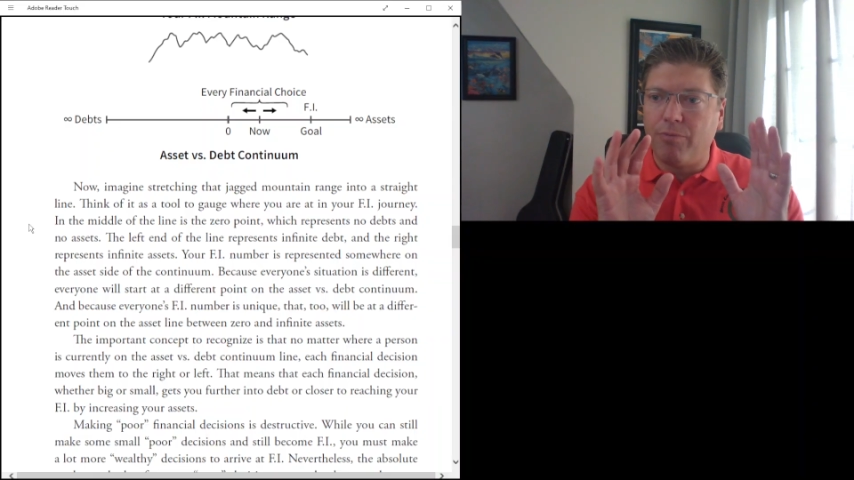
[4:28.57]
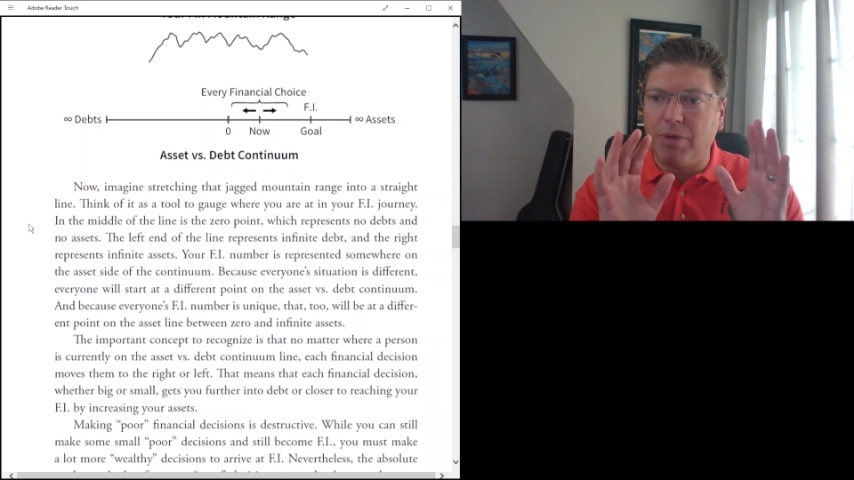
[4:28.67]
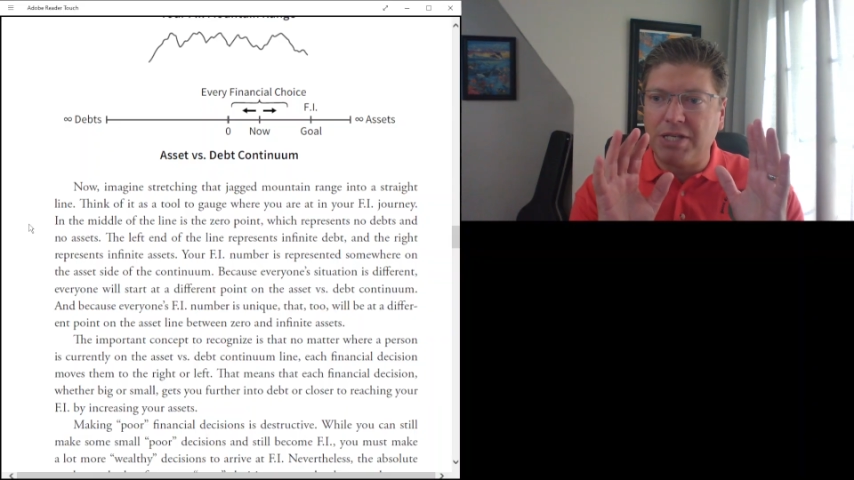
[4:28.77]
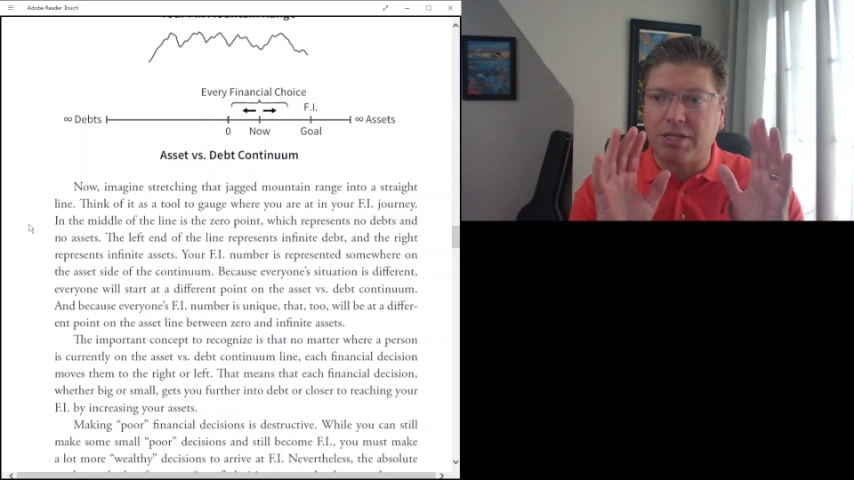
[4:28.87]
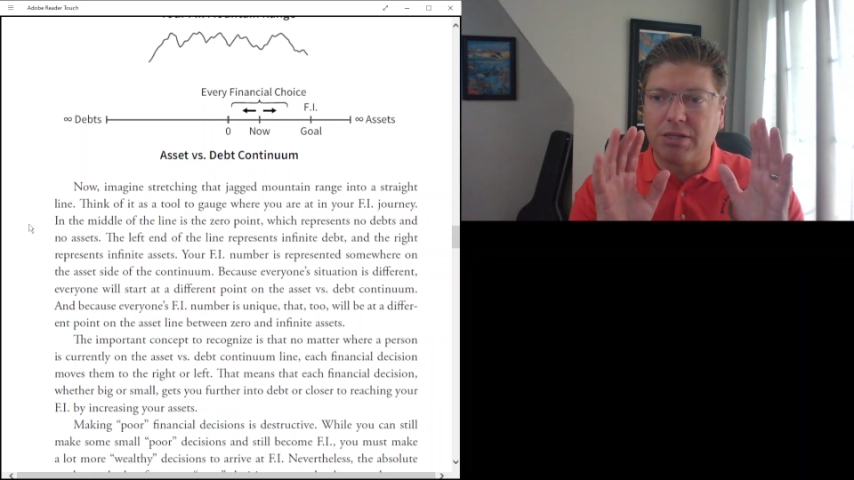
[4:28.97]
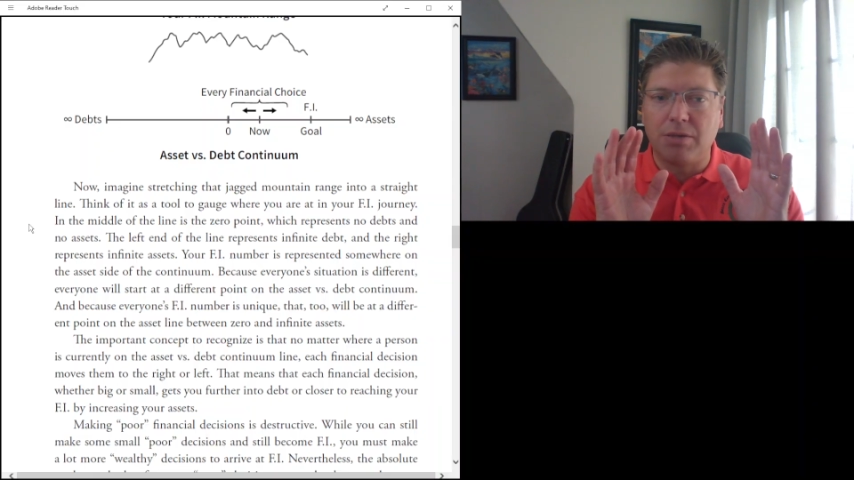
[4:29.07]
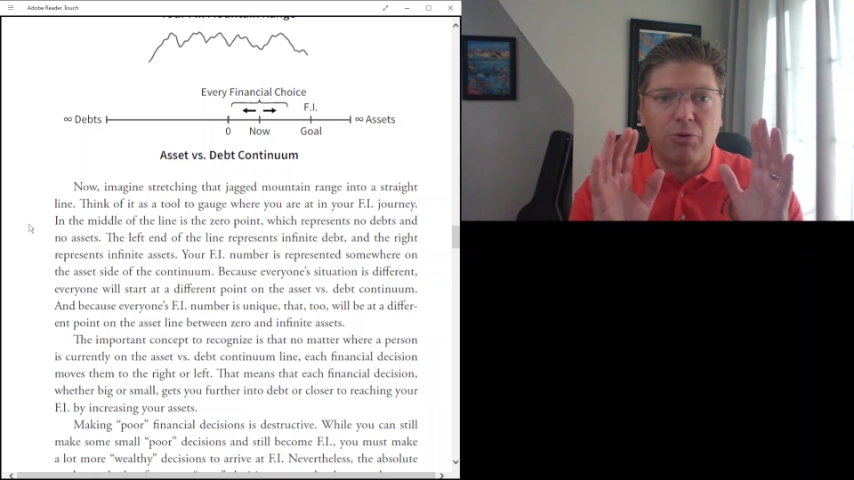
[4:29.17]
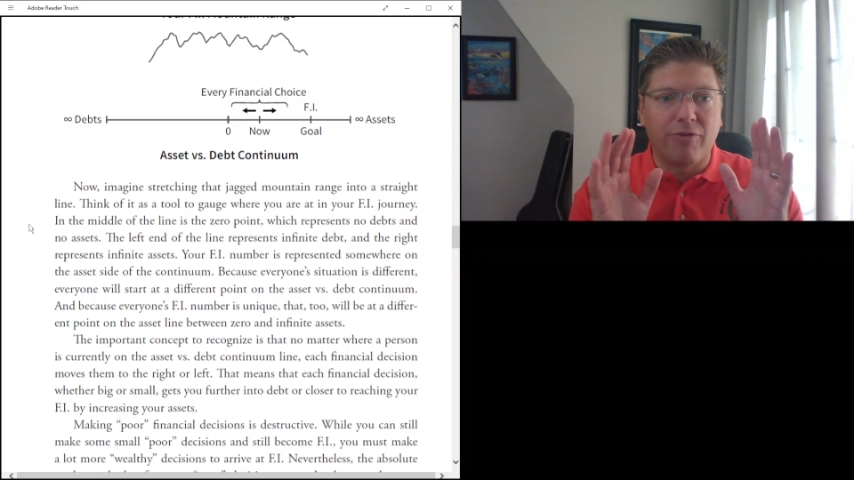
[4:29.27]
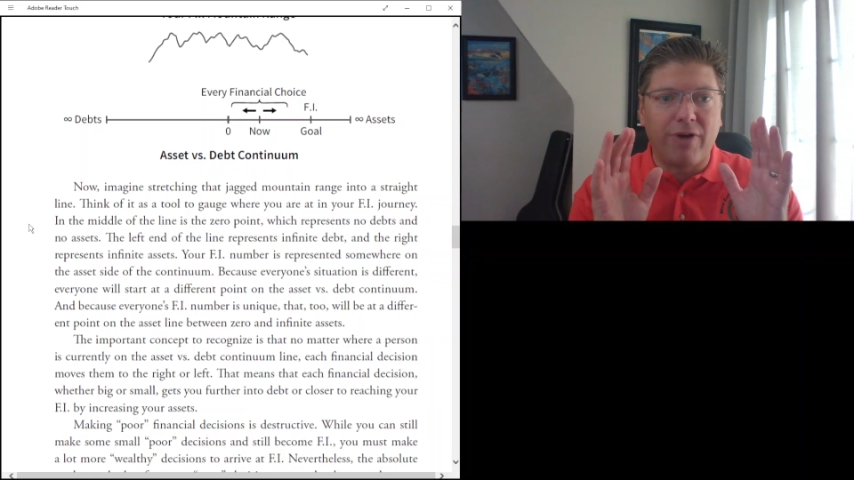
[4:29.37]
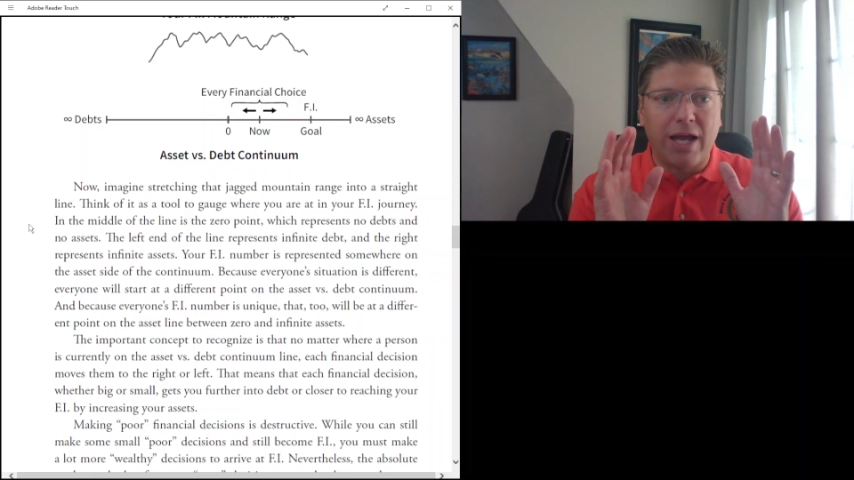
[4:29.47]
basically
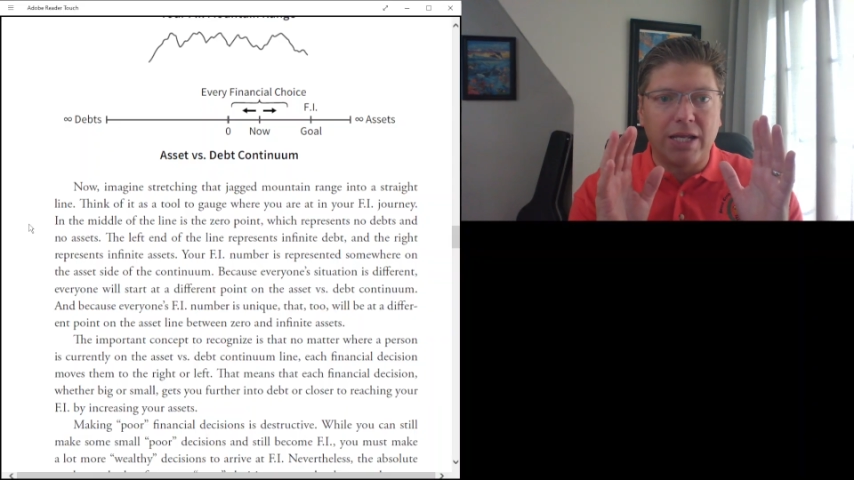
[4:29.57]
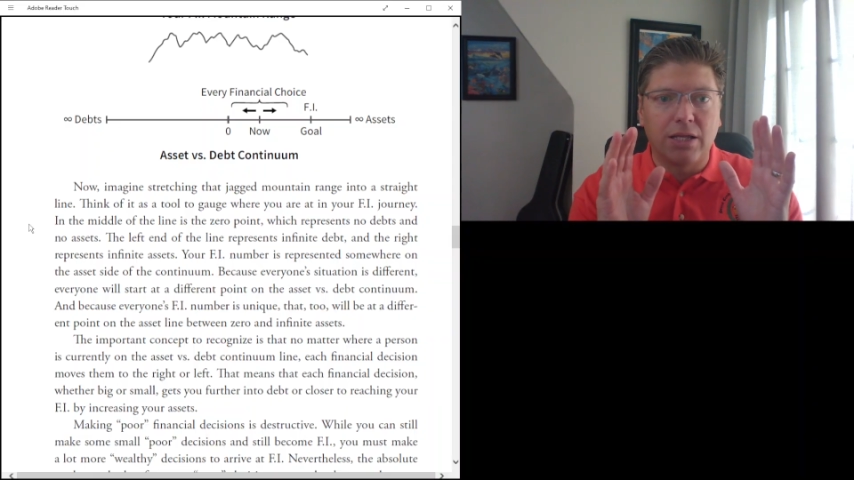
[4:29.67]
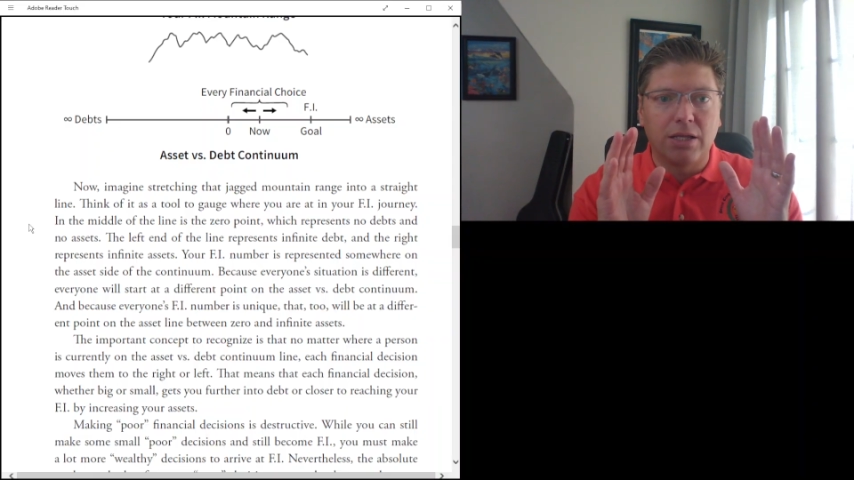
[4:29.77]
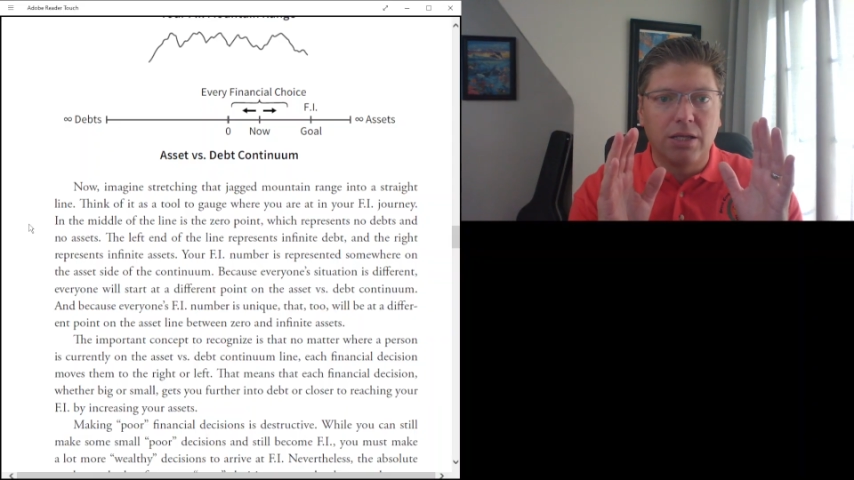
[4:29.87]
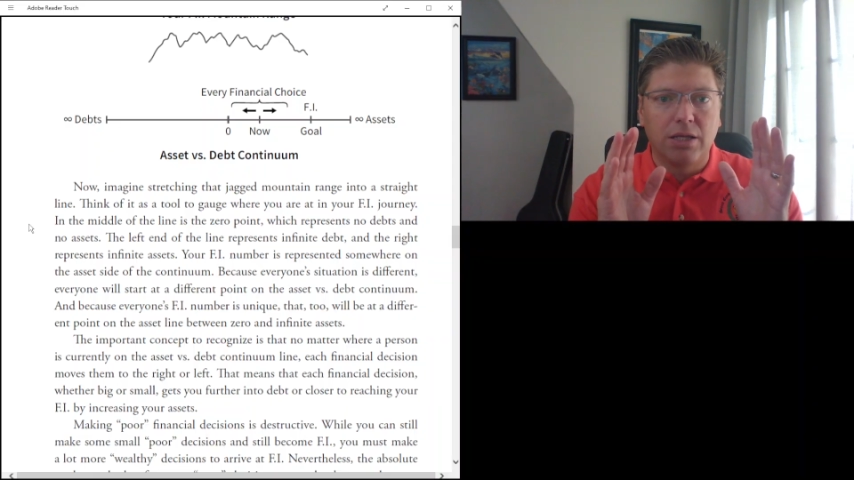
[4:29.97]
providing